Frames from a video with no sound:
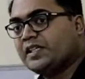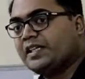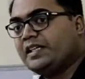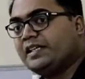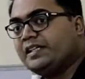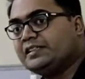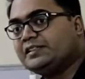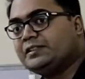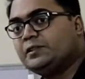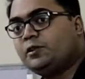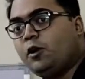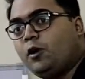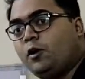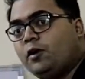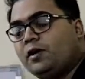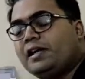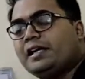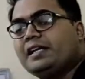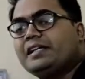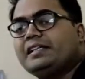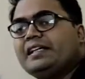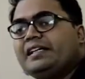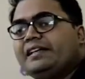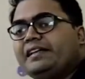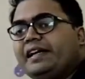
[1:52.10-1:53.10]
is
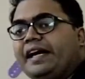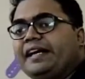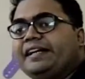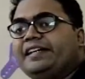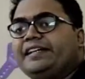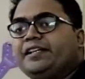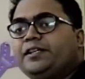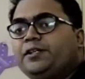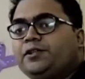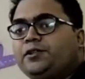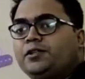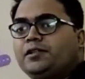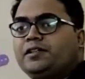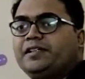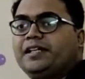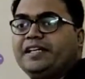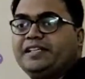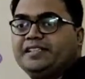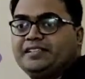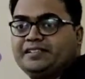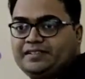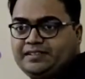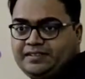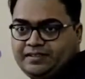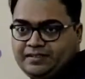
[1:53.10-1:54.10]
longer than 90
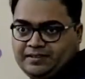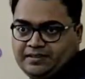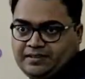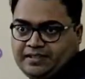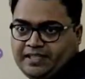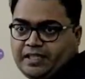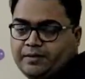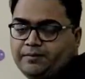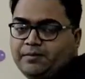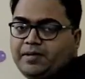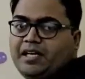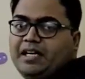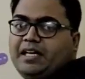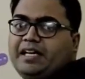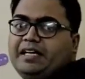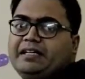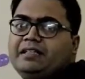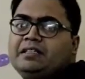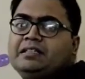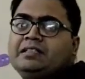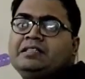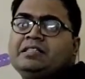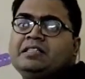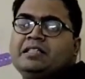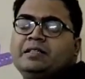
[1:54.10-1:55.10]
nucleotides. In my
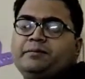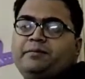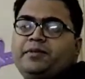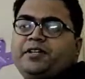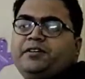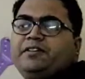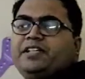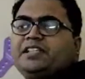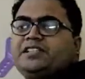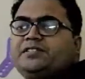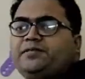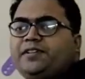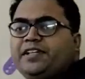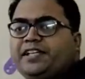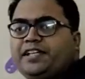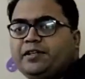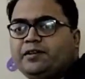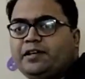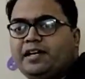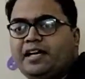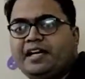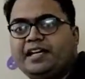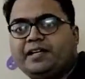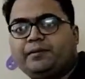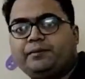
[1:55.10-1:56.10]
previous
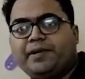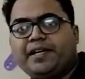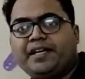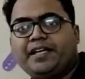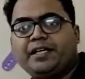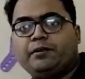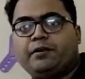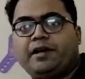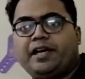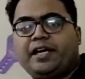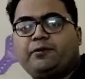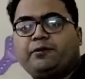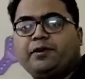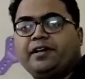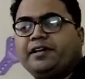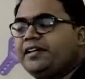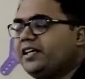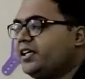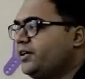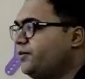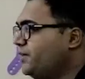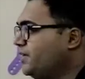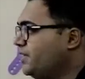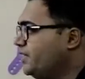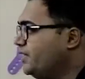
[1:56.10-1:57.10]
video, I had made you
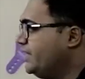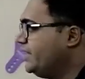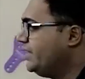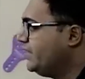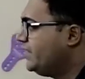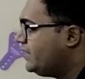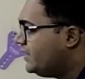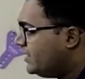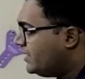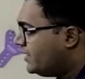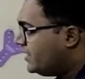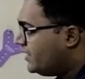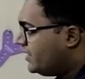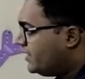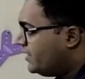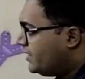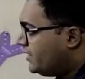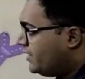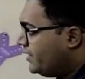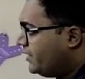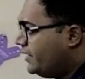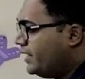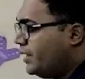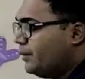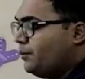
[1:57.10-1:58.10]
acquainted with the
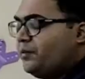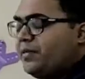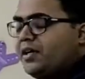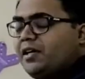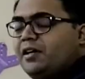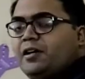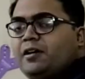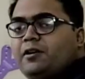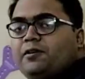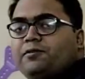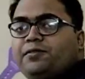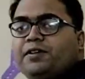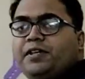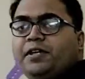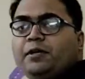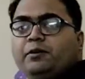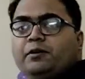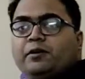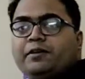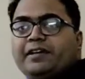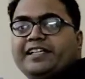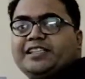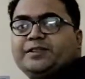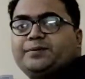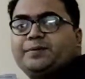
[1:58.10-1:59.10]
number of
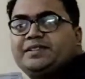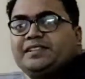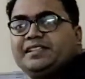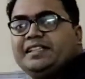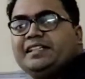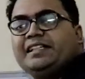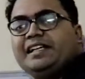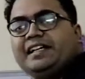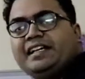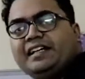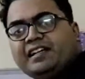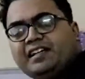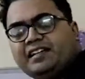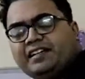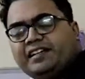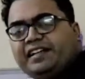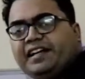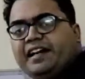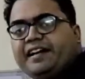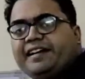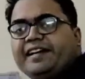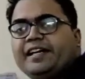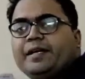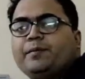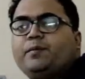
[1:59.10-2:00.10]
nucleotides present in a
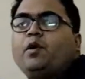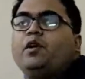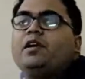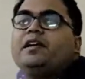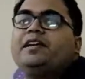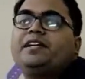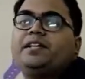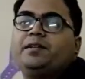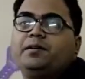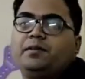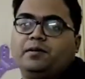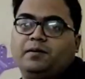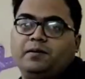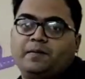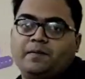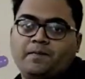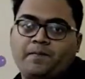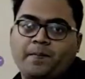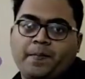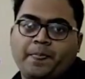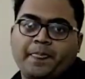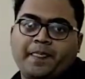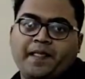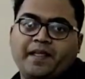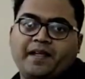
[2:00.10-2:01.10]
tRNA molecule.
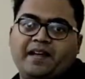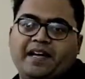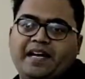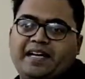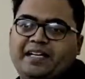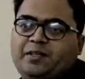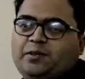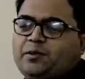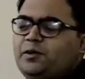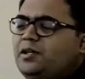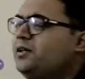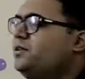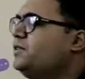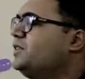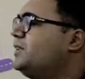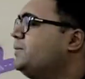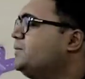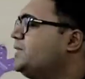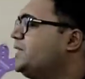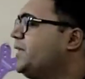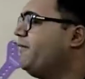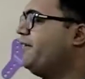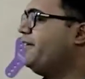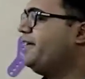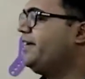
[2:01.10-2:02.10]
I told you some
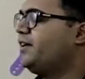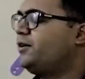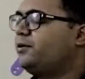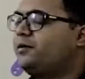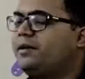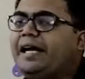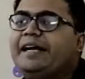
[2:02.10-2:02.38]
70 to